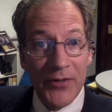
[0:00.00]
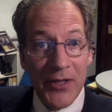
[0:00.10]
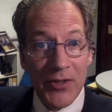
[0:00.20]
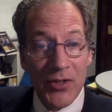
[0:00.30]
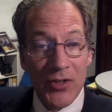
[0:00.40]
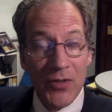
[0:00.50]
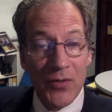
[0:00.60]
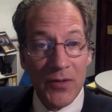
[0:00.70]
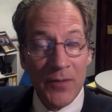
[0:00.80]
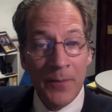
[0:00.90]
since a
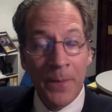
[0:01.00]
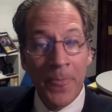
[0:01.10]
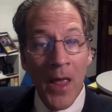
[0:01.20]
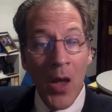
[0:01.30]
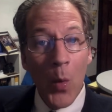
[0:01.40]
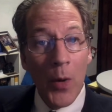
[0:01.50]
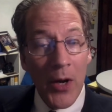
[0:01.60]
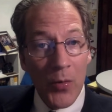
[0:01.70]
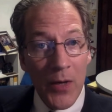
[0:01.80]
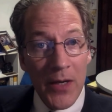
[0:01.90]
student, when
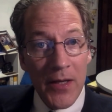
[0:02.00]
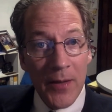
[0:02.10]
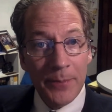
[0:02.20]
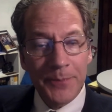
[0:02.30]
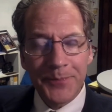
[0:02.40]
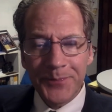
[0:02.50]
I read them,